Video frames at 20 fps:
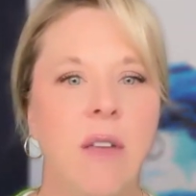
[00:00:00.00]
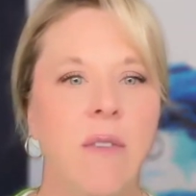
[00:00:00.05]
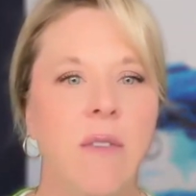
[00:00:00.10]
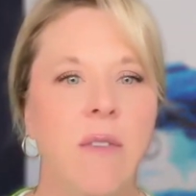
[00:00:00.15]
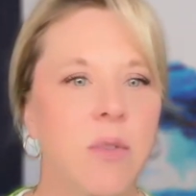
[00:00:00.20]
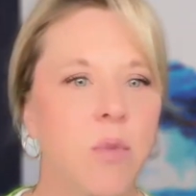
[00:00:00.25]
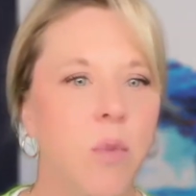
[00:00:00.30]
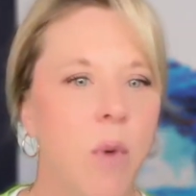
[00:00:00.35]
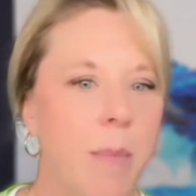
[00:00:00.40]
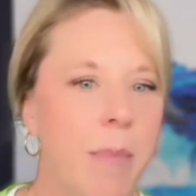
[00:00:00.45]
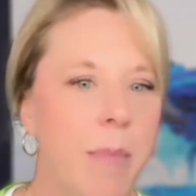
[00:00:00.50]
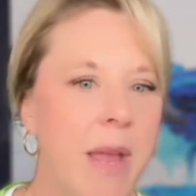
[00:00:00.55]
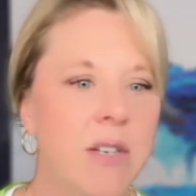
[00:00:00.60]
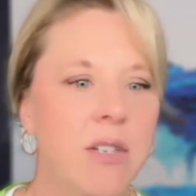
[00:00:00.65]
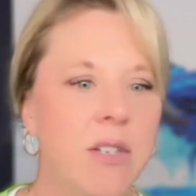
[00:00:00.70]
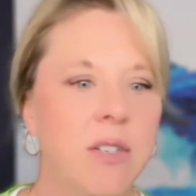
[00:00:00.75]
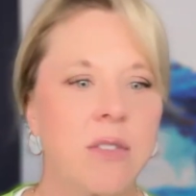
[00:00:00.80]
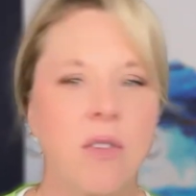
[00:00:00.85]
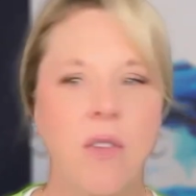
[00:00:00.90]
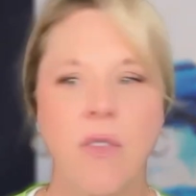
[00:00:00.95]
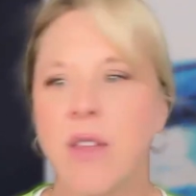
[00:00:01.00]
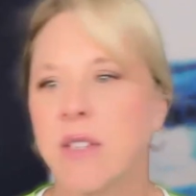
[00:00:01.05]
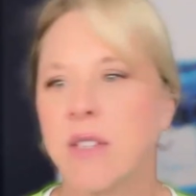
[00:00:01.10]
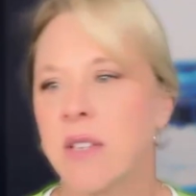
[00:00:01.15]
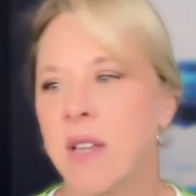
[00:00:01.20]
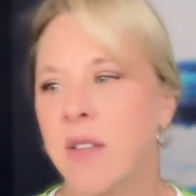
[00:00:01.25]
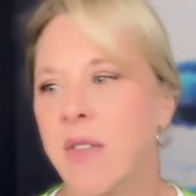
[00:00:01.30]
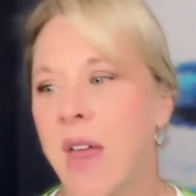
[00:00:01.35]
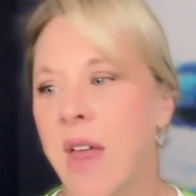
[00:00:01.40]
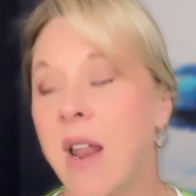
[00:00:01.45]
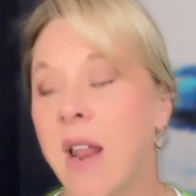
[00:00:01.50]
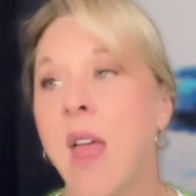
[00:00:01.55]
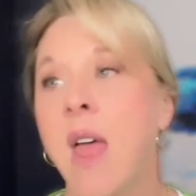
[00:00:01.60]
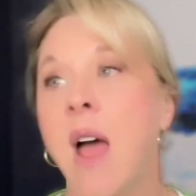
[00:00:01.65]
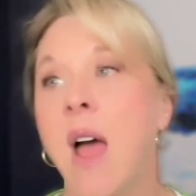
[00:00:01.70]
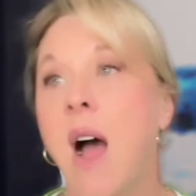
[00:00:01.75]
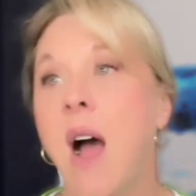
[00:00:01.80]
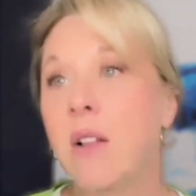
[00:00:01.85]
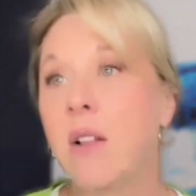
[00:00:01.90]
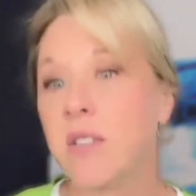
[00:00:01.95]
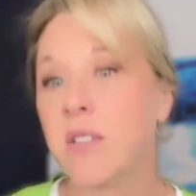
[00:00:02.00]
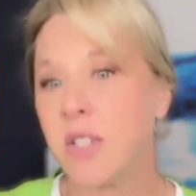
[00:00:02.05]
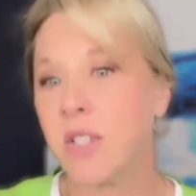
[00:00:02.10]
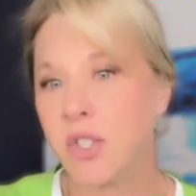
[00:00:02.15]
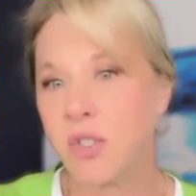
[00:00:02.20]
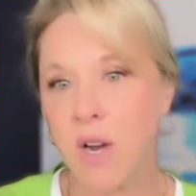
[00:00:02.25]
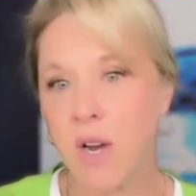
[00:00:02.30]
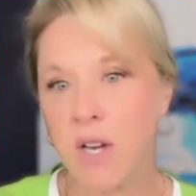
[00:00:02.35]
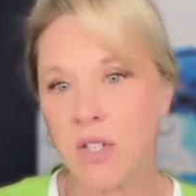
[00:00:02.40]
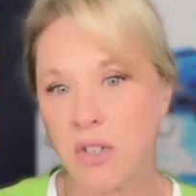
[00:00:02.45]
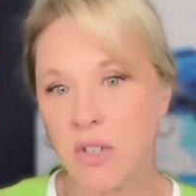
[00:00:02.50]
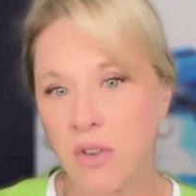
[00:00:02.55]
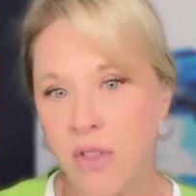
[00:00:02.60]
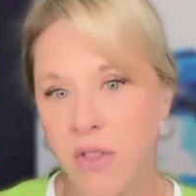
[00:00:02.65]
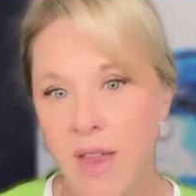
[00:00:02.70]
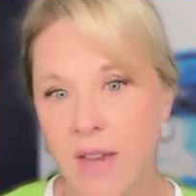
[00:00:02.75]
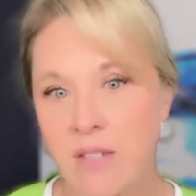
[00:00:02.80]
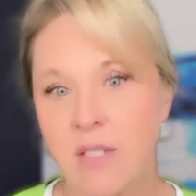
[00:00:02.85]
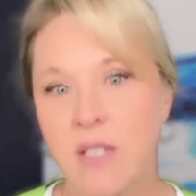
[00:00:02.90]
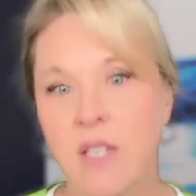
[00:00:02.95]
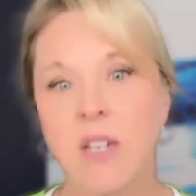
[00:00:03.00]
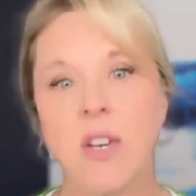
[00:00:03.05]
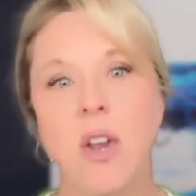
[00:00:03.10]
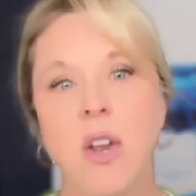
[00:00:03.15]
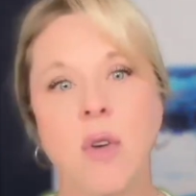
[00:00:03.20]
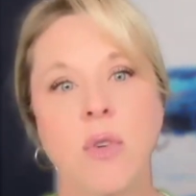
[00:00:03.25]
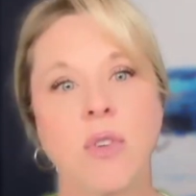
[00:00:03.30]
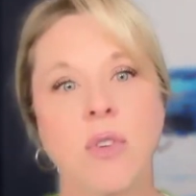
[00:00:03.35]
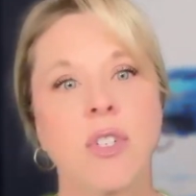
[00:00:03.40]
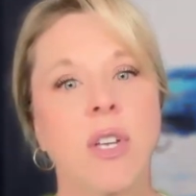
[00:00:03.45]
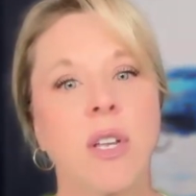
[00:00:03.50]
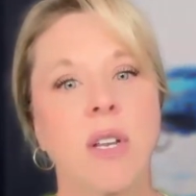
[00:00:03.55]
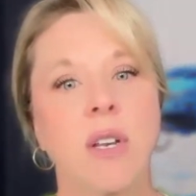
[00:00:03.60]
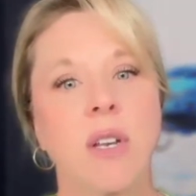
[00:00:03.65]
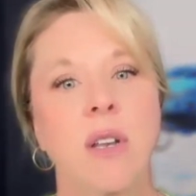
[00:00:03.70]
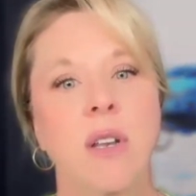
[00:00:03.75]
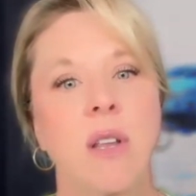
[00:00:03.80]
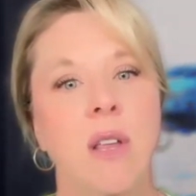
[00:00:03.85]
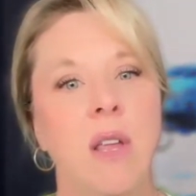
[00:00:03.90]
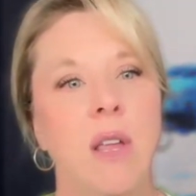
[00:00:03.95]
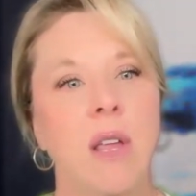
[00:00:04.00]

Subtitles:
if it's web pages or things like that, I'll structure things in Notion.